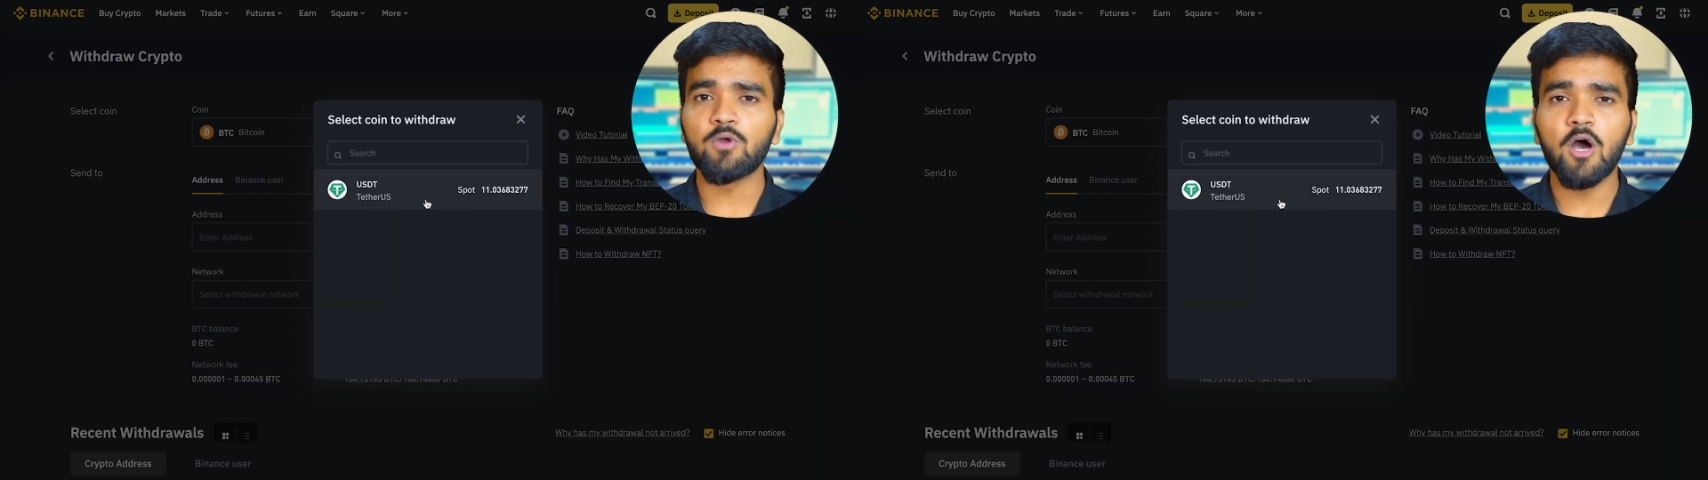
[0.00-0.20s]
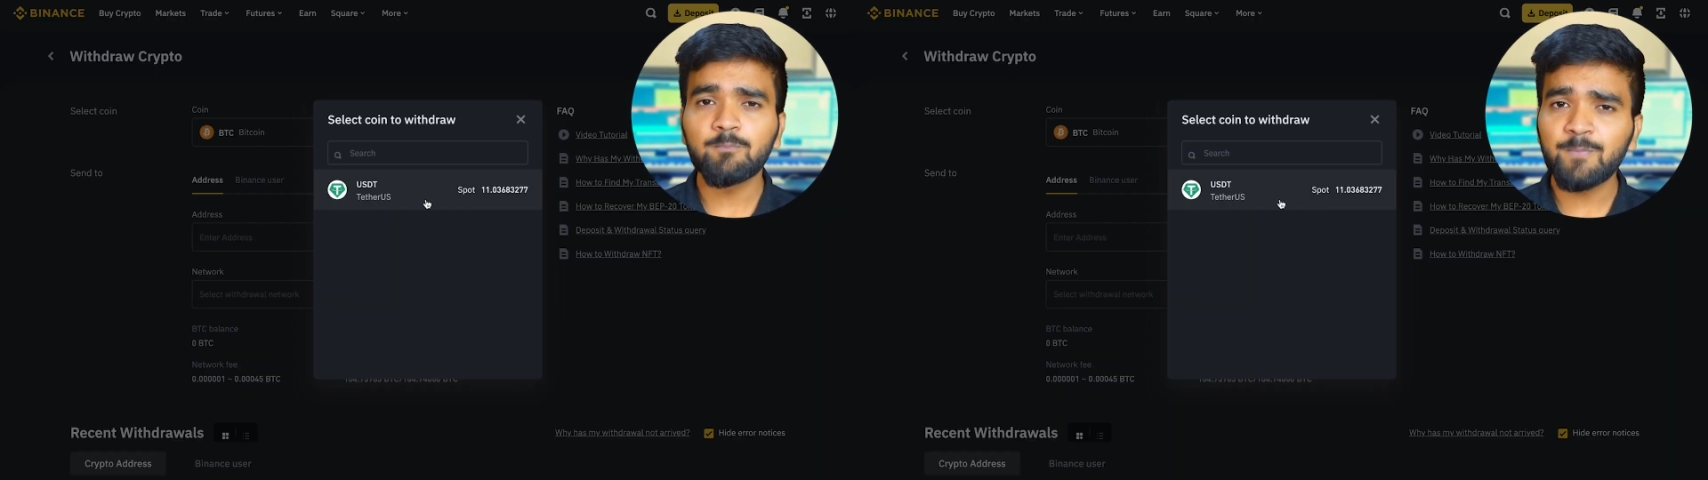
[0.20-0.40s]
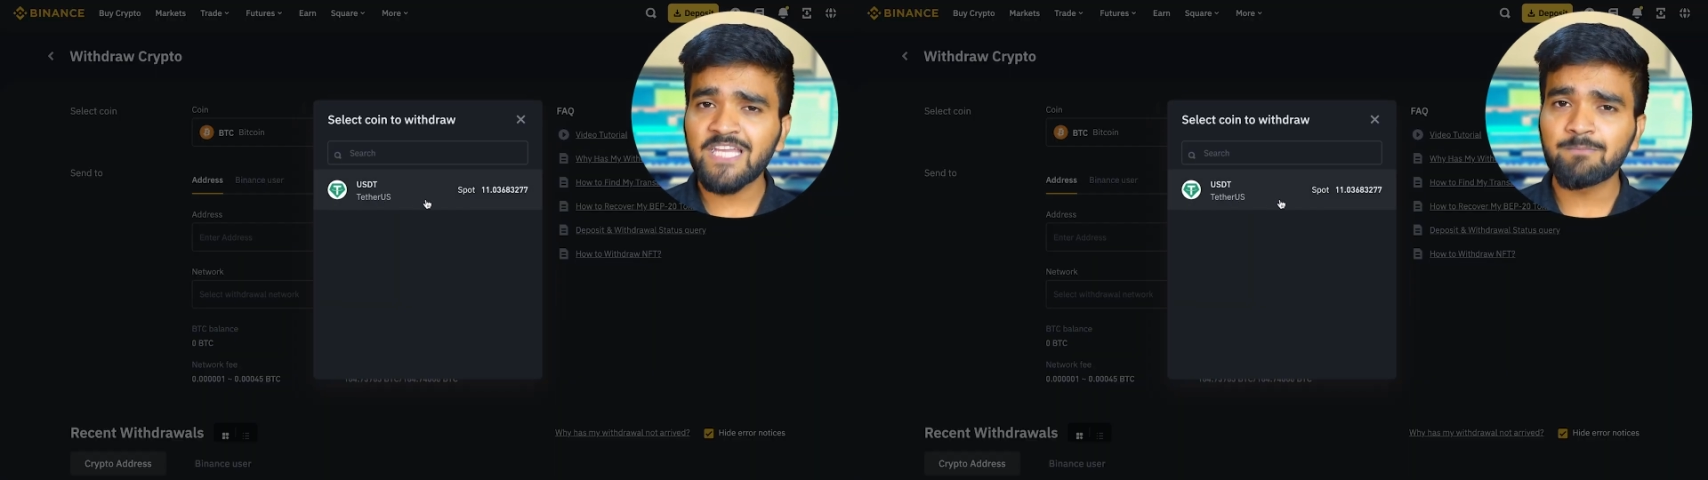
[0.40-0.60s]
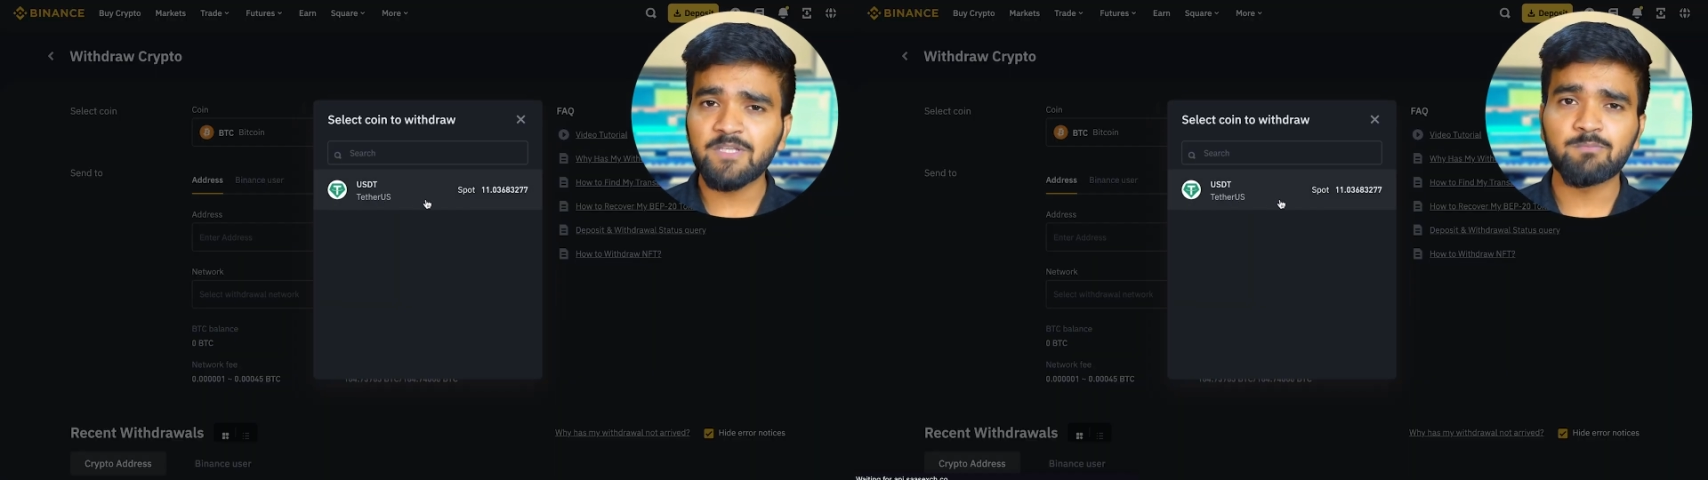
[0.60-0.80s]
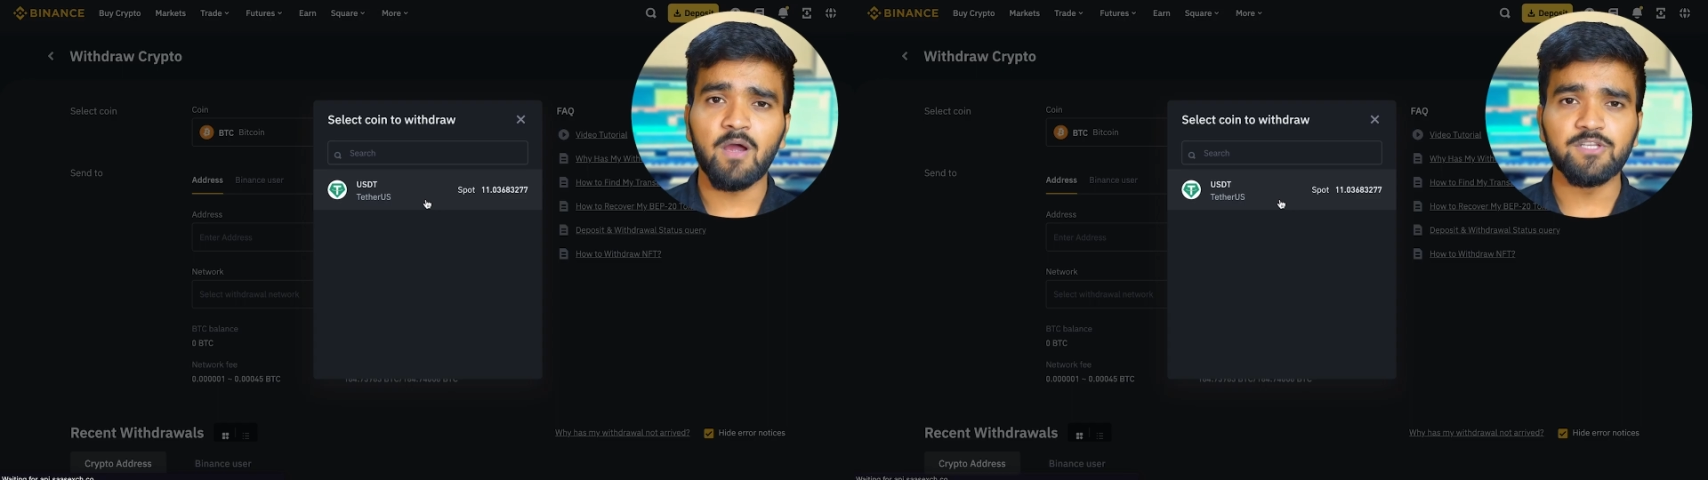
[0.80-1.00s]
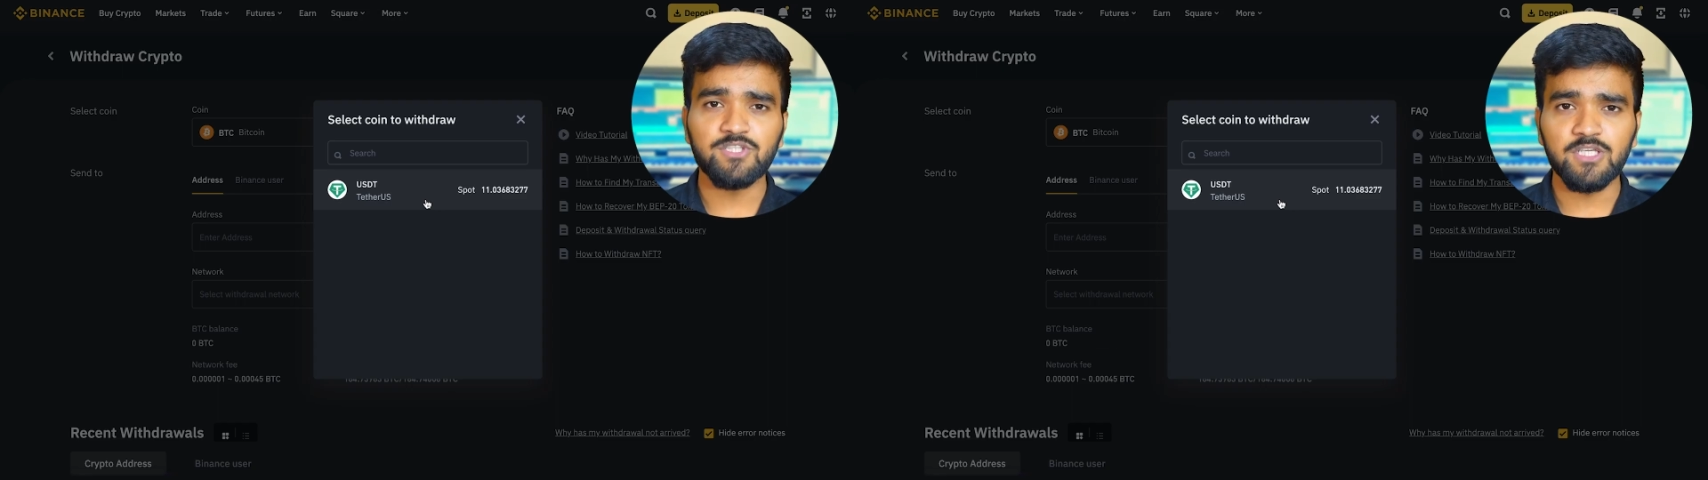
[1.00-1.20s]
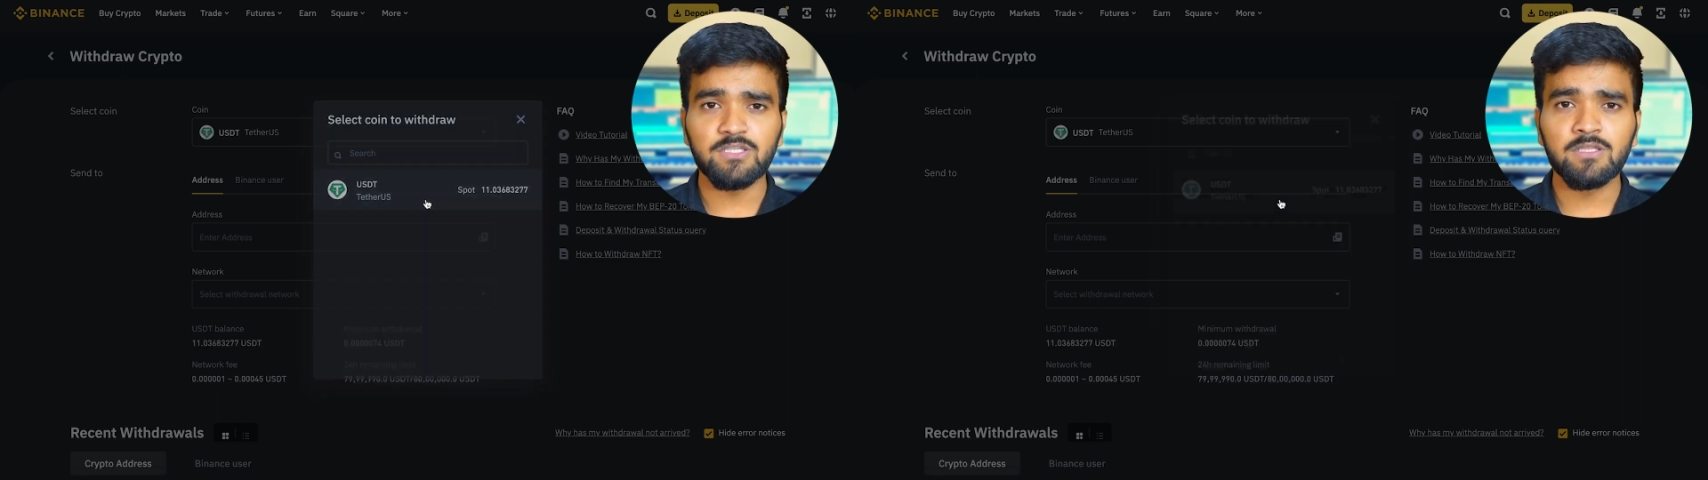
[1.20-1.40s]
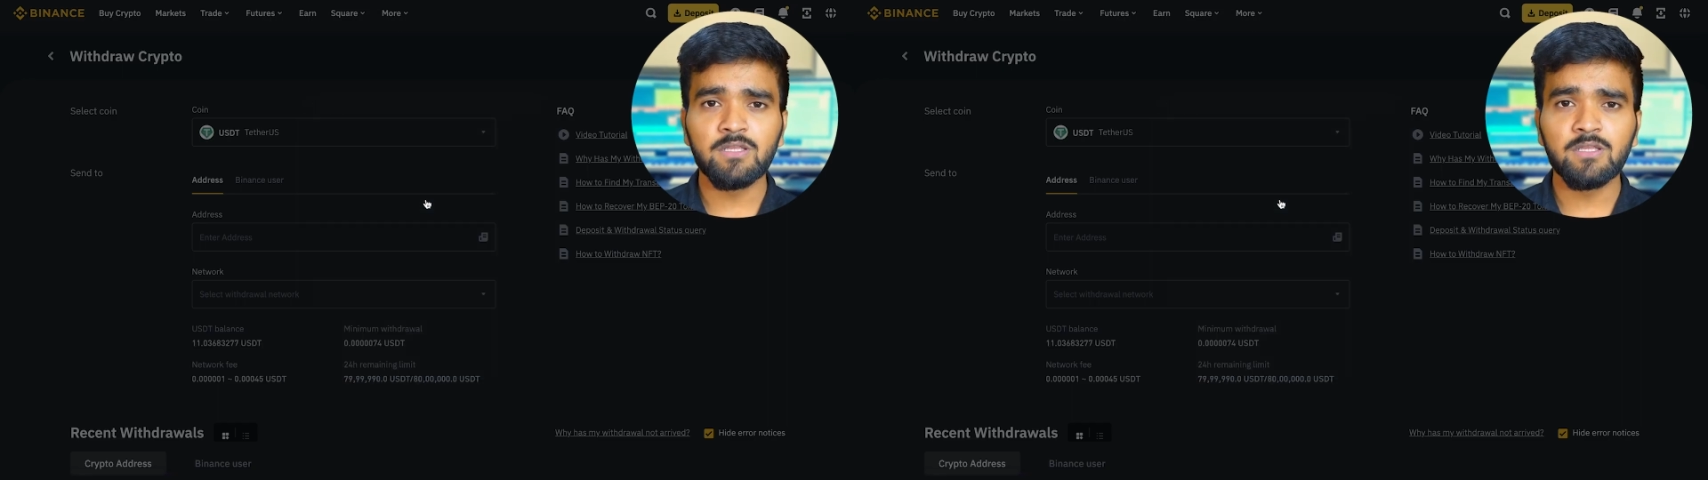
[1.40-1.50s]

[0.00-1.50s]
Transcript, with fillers: on BNB Smart Chain.